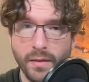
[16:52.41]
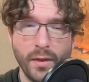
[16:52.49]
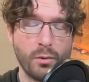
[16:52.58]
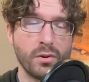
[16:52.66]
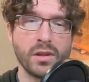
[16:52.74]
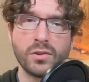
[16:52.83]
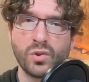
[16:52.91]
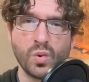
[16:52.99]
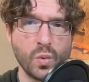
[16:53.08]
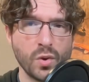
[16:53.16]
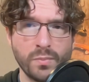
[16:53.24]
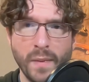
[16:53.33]
and there were little
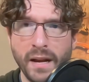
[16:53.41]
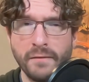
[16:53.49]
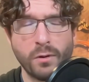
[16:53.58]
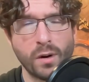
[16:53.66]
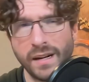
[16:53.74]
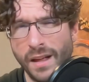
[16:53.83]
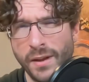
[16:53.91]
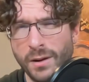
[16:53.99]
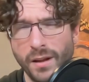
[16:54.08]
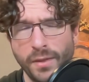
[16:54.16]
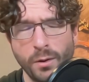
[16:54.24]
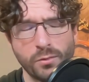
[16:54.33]
tools made for it, and I
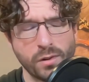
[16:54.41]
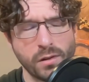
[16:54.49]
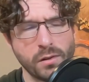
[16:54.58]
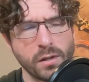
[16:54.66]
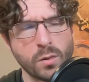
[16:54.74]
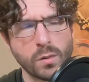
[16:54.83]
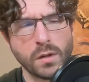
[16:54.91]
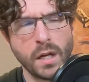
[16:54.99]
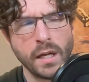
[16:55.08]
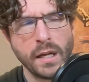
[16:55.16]
thought it was really, really cool.